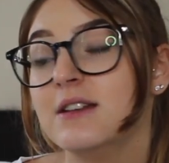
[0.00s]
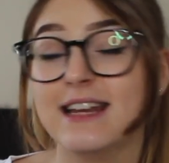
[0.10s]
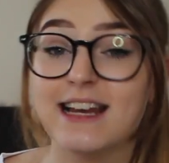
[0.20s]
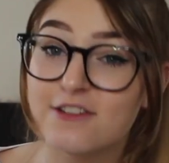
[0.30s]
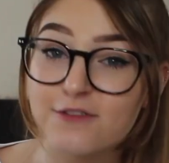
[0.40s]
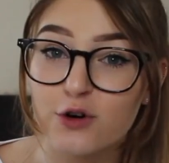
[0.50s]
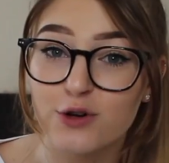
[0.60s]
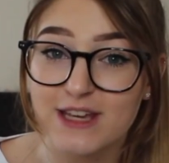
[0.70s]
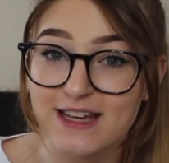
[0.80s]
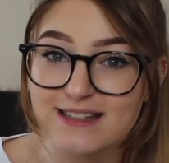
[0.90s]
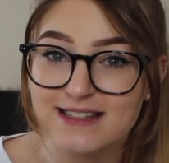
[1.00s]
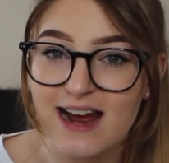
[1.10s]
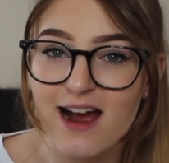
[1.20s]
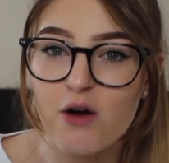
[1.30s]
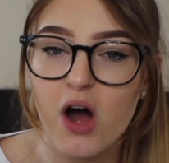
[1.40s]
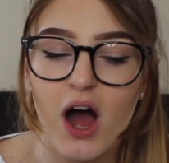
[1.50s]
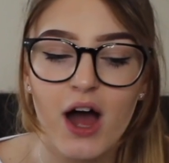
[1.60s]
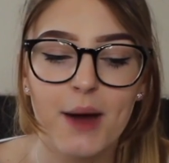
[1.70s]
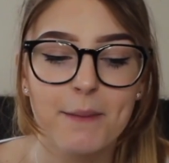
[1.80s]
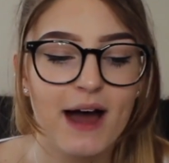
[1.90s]
nearly 4 years now,
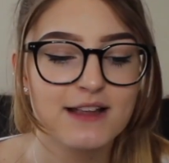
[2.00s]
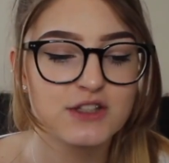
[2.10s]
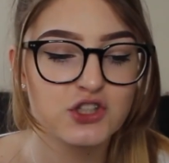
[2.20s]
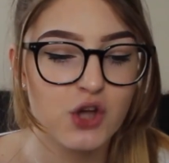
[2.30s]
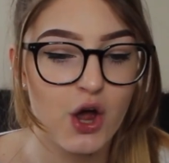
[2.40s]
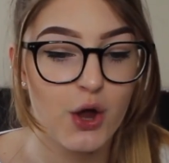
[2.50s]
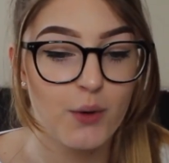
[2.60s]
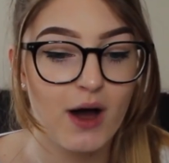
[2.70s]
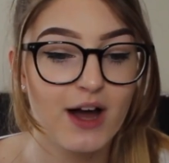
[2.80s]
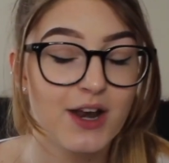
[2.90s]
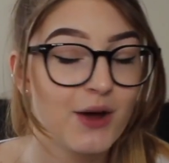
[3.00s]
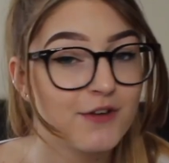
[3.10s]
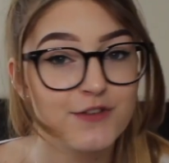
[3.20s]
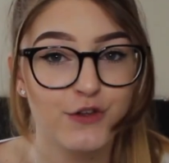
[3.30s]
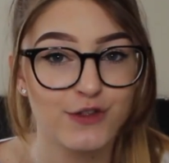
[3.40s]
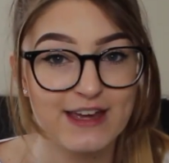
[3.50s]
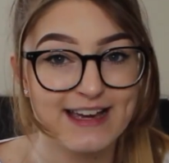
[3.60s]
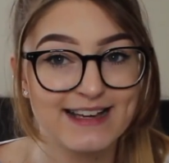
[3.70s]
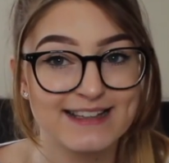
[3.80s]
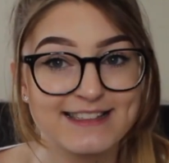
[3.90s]
so I know a few
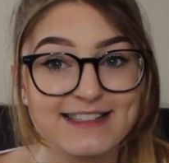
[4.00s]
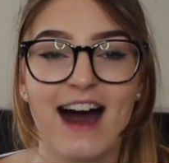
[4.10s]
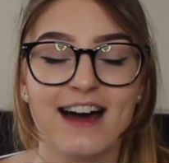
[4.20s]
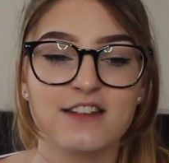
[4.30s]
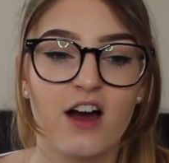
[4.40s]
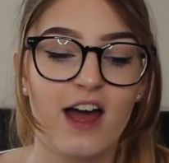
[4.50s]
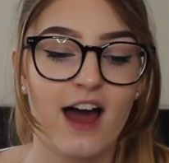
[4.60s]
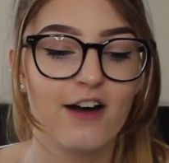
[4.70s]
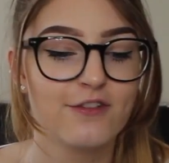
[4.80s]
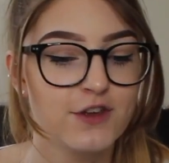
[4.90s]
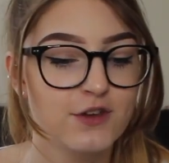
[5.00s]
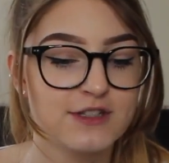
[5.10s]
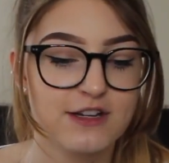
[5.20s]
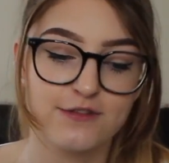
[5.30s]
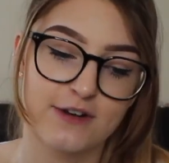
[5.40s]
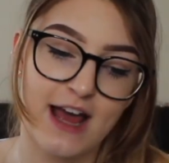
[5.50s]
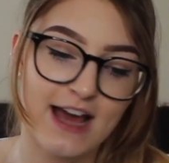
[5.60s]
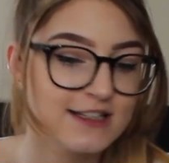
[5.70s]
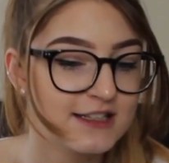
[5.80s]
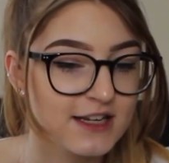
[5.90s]
things, and I have used different
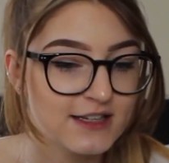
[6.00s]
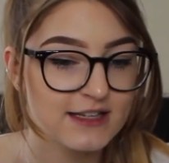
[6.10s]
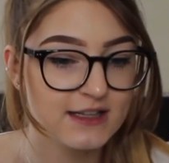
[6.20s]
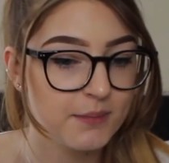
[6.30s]
editors in